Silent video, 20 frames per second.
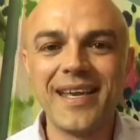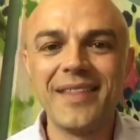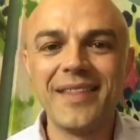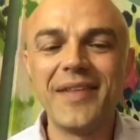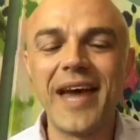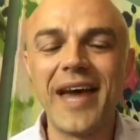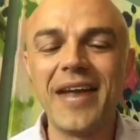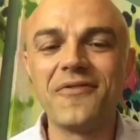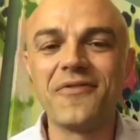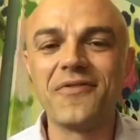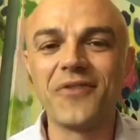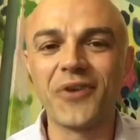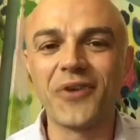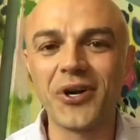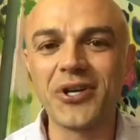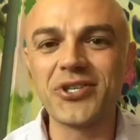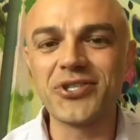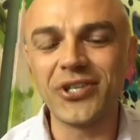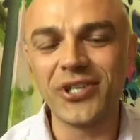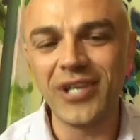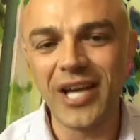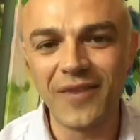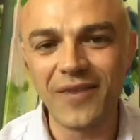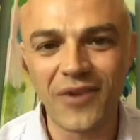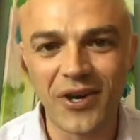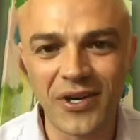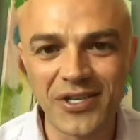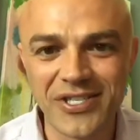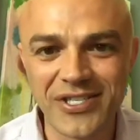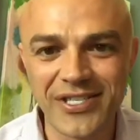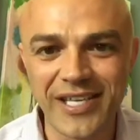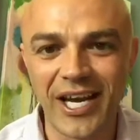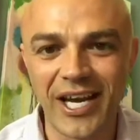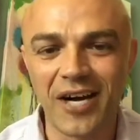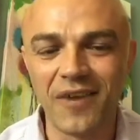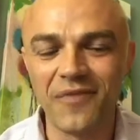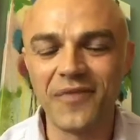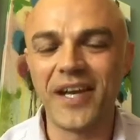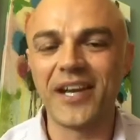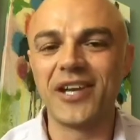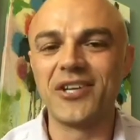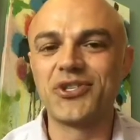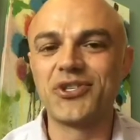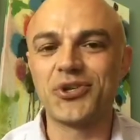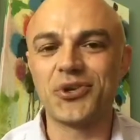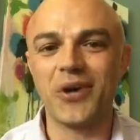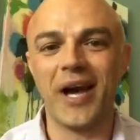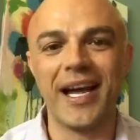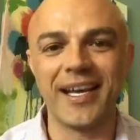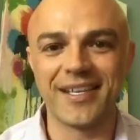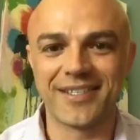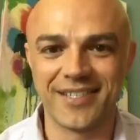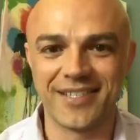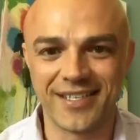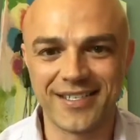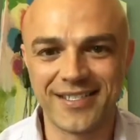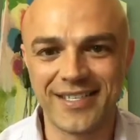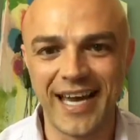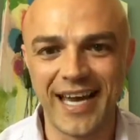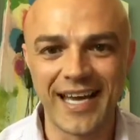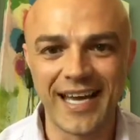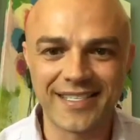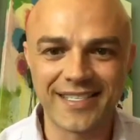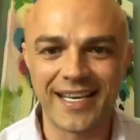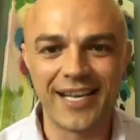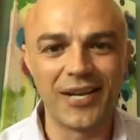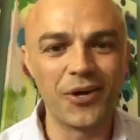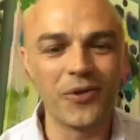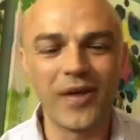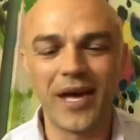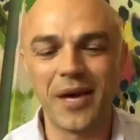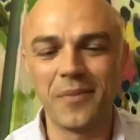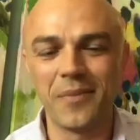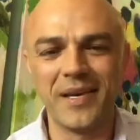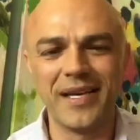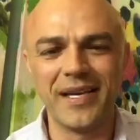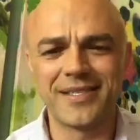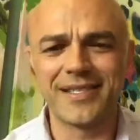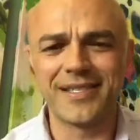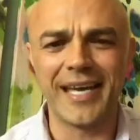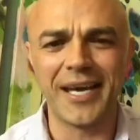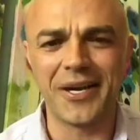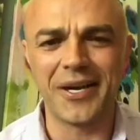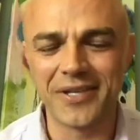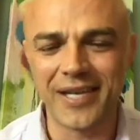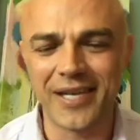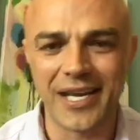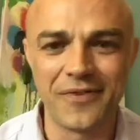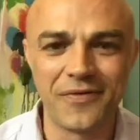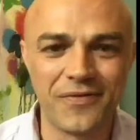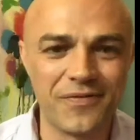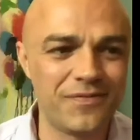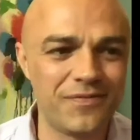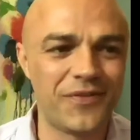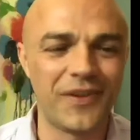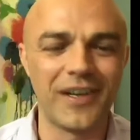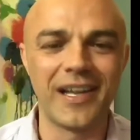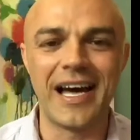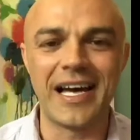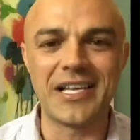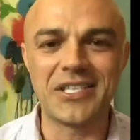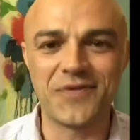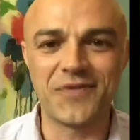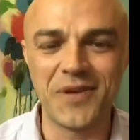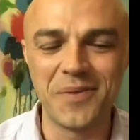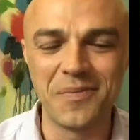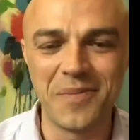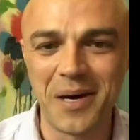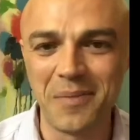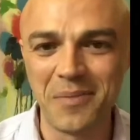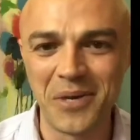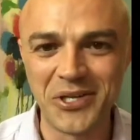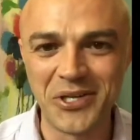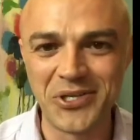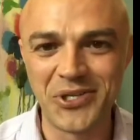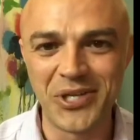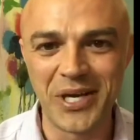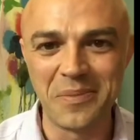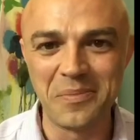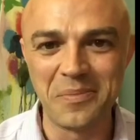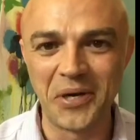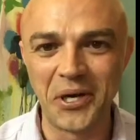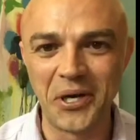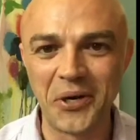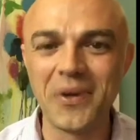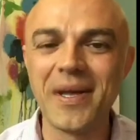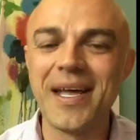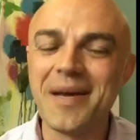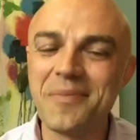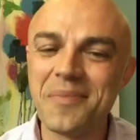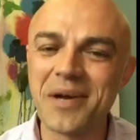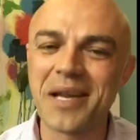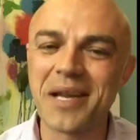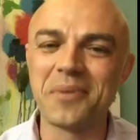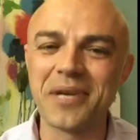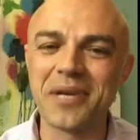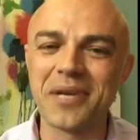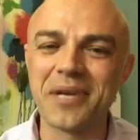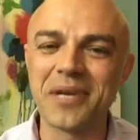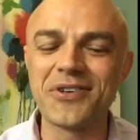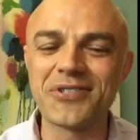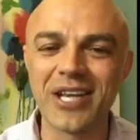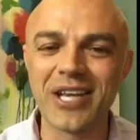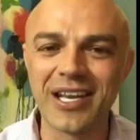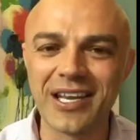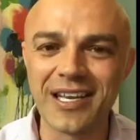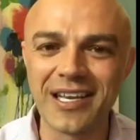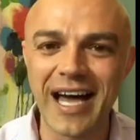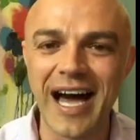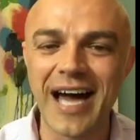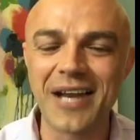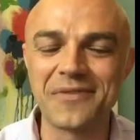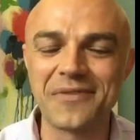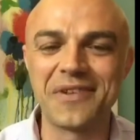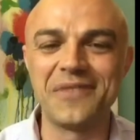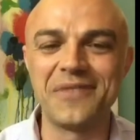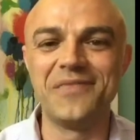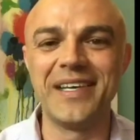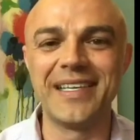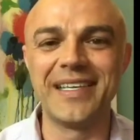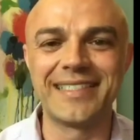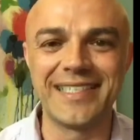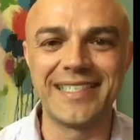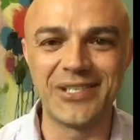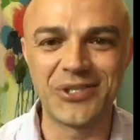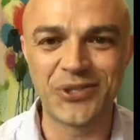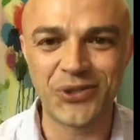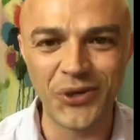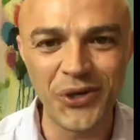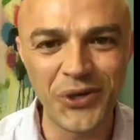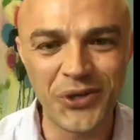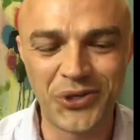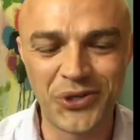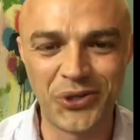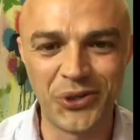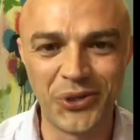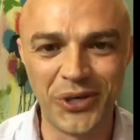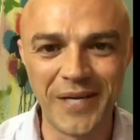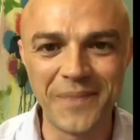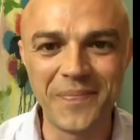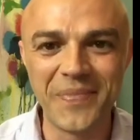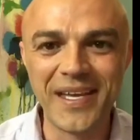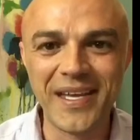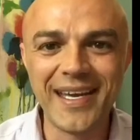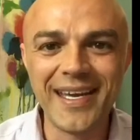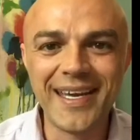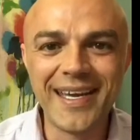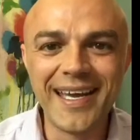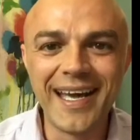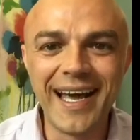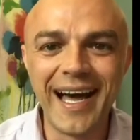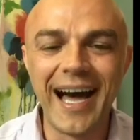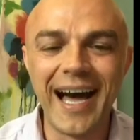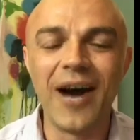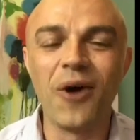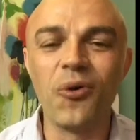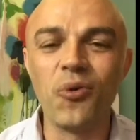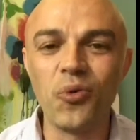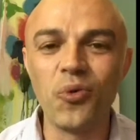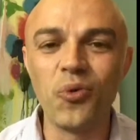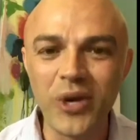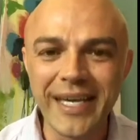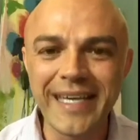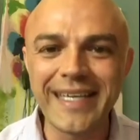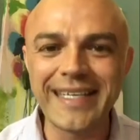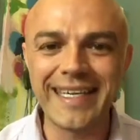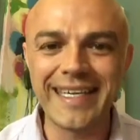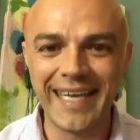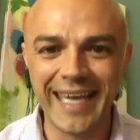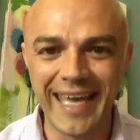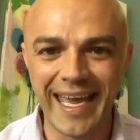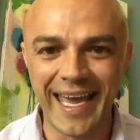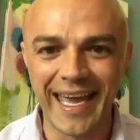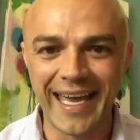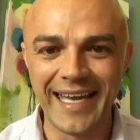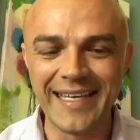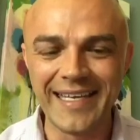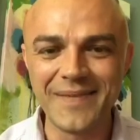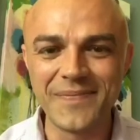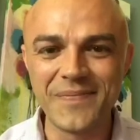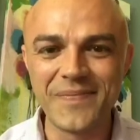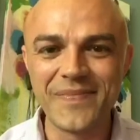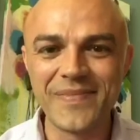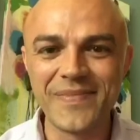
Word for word: that version of ourself that attracts success. And I know that may sound kind of philosophy mumbo jumbo, but I believe there's a lot of convicting truth to it. Uh, we can,